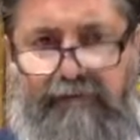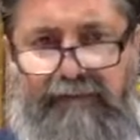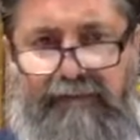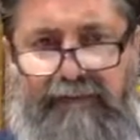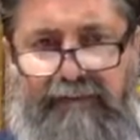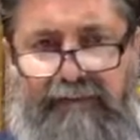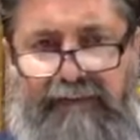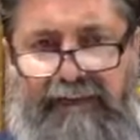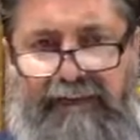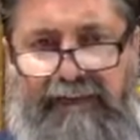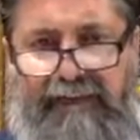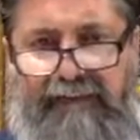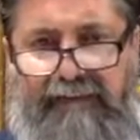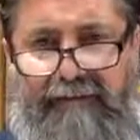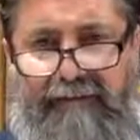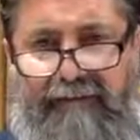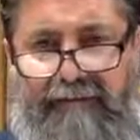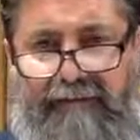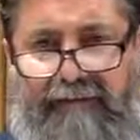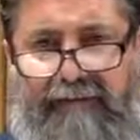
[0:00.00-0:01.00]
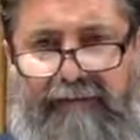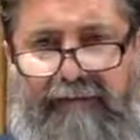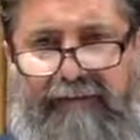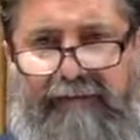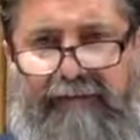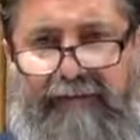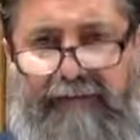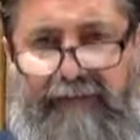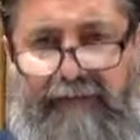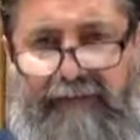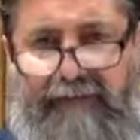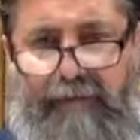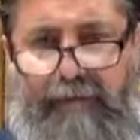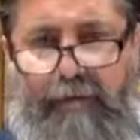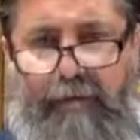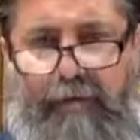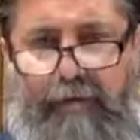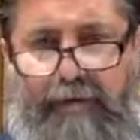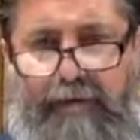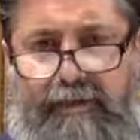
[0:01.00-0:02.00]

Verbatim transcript: to give a name of somebody that died old,